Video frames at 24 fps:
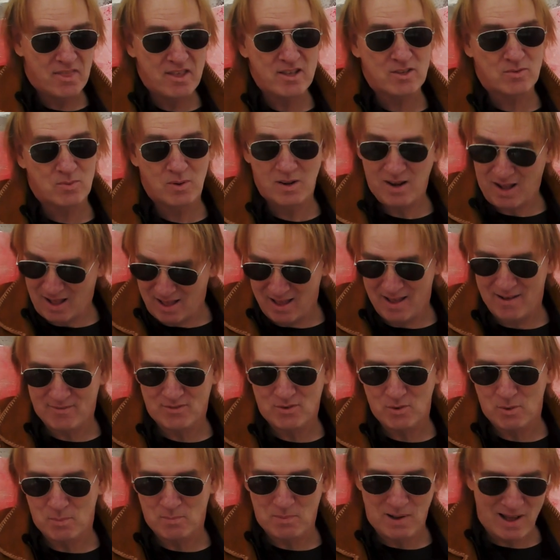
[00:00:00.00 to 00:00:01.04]
this one, I'll have
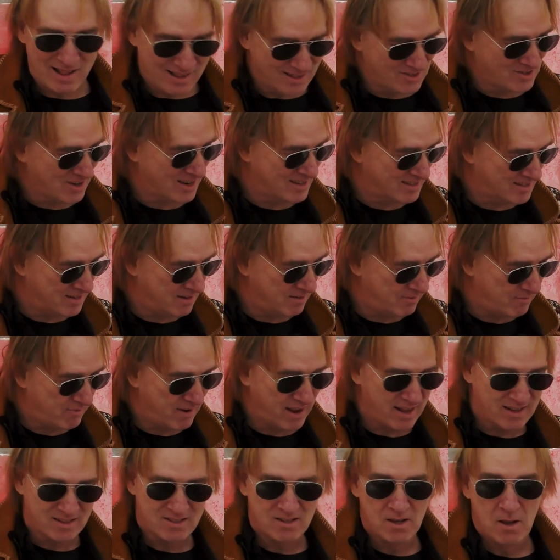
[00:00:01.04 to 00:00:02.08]
to apologize in
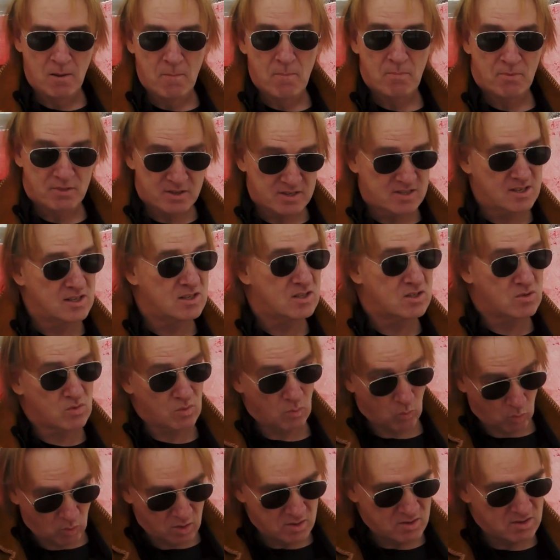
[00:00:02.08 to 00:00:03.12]
advance. This is
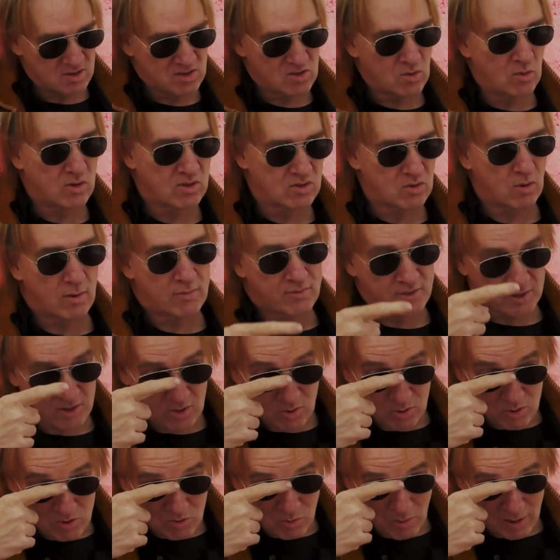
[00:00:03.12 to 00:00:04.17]
one of the songs off the
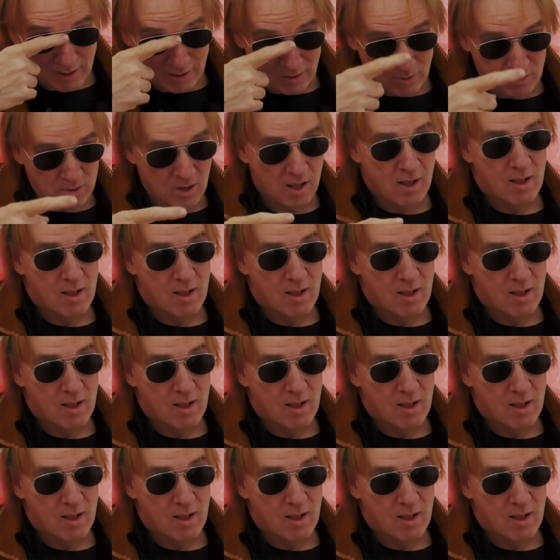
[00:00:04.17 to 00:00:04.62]
Coots record.